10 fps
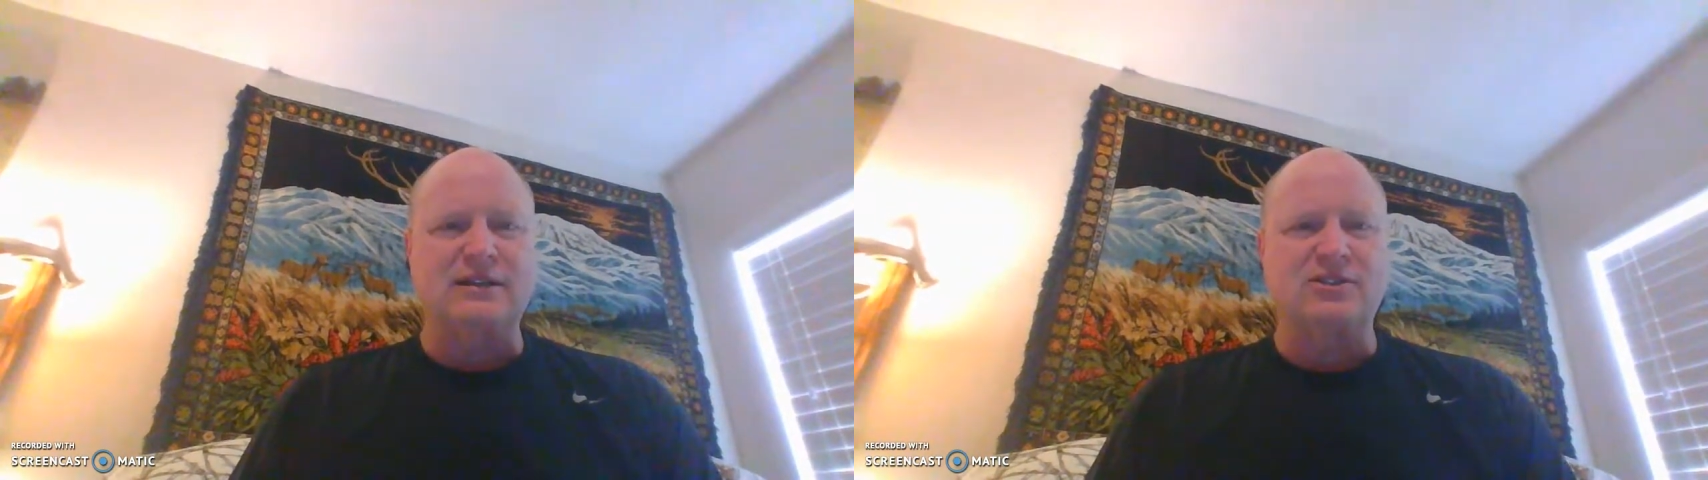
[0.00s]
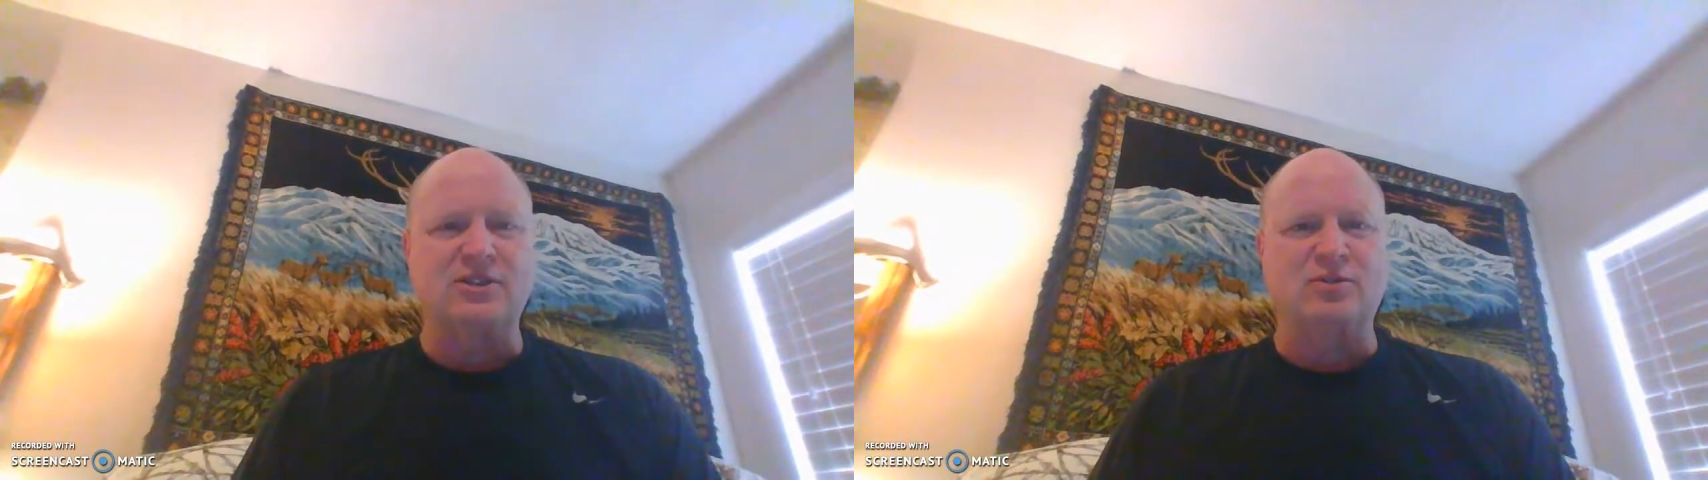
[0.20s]

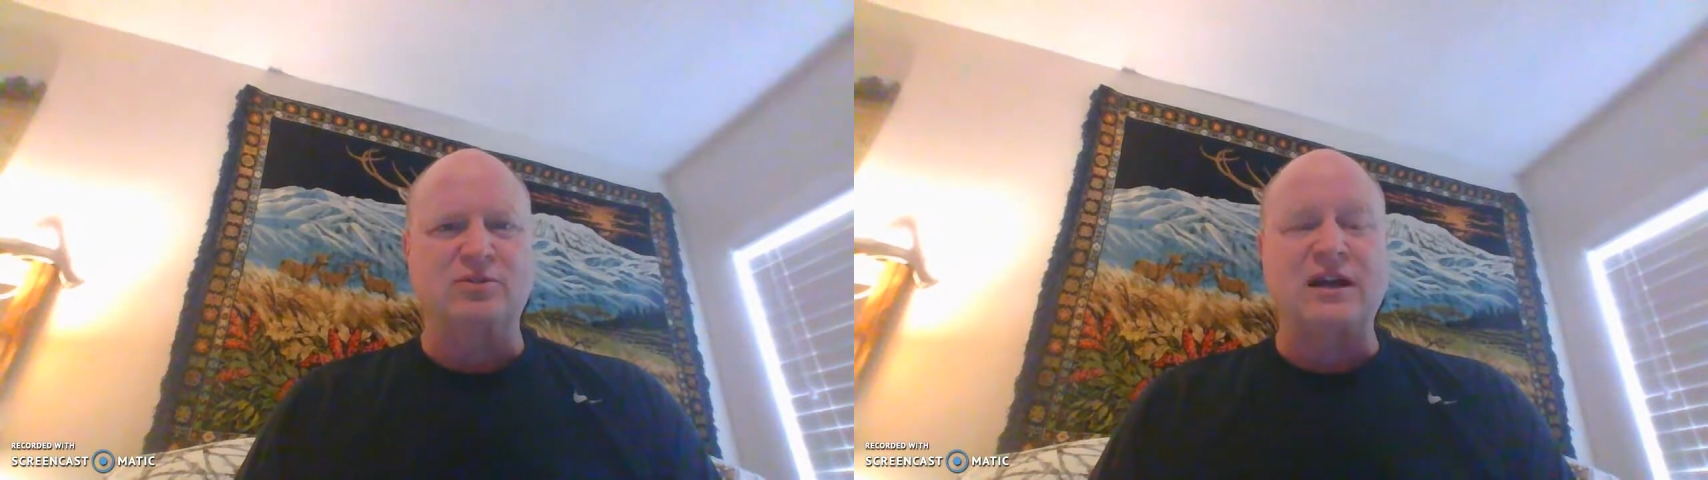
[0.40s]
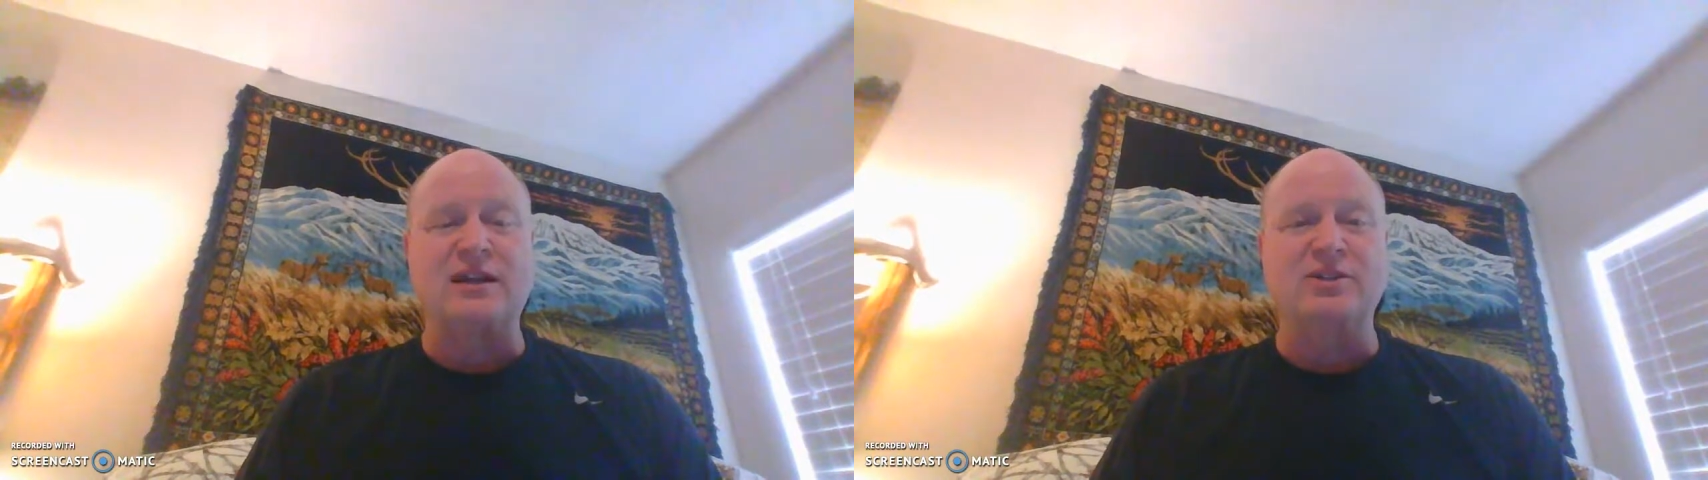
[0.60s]
So we're
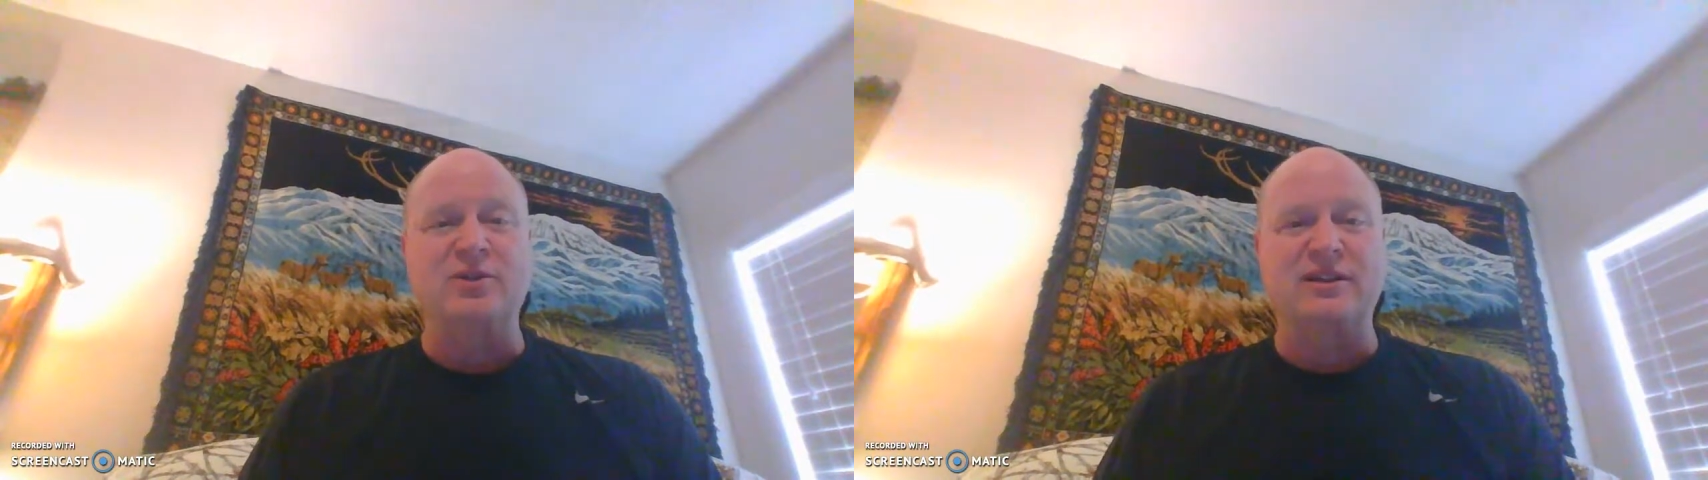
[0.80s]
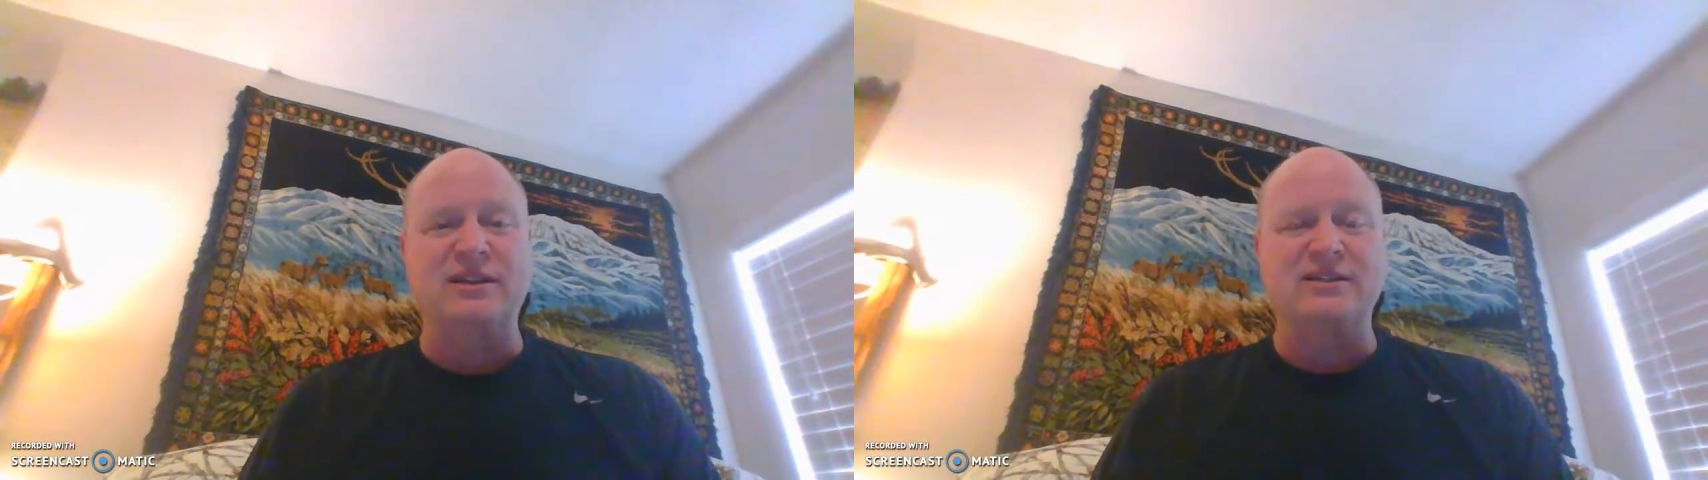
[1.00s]
kind of
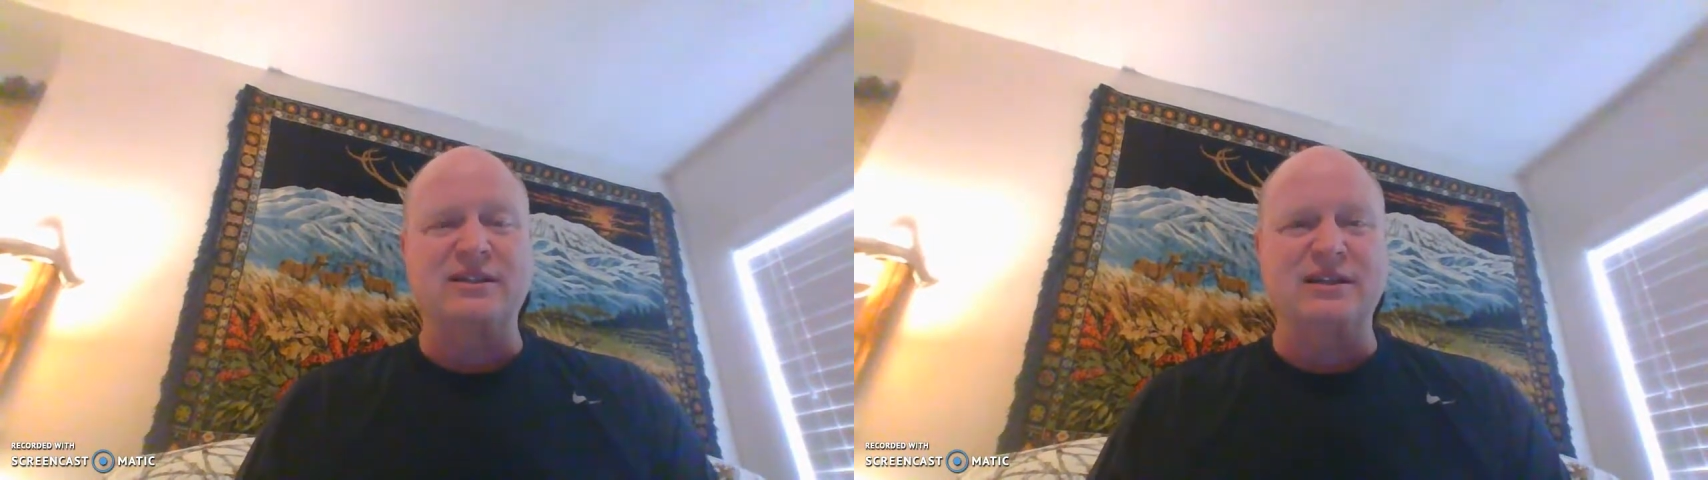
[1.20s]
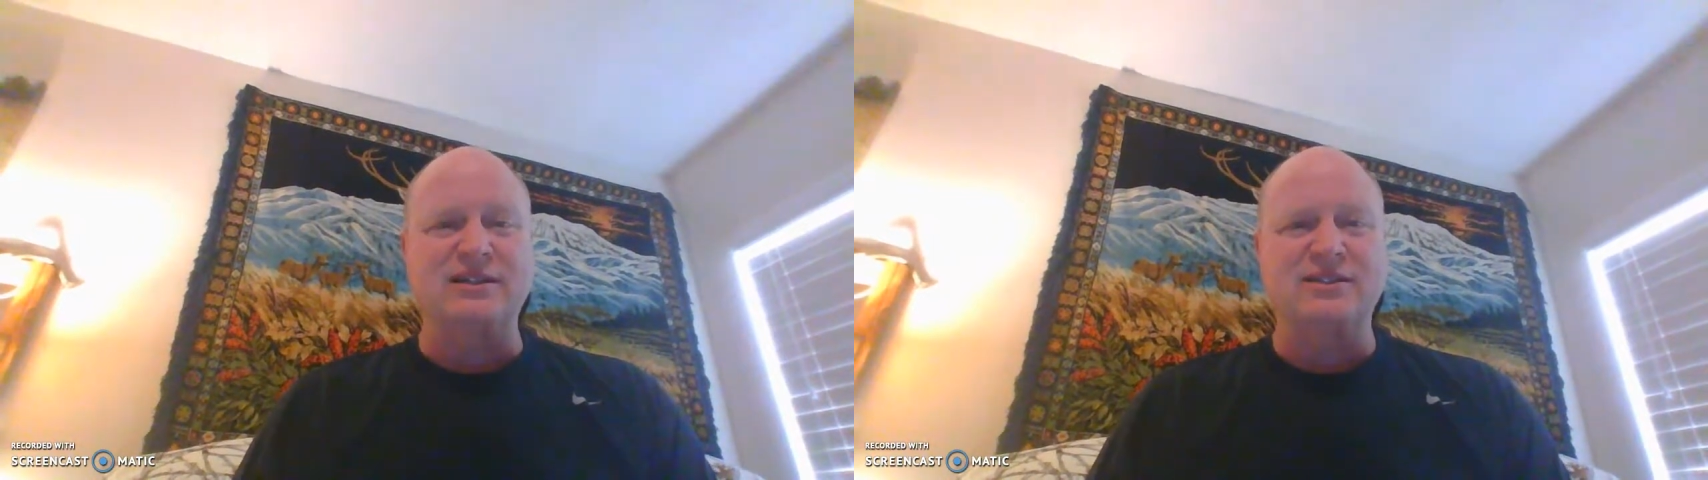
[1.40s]
doing this in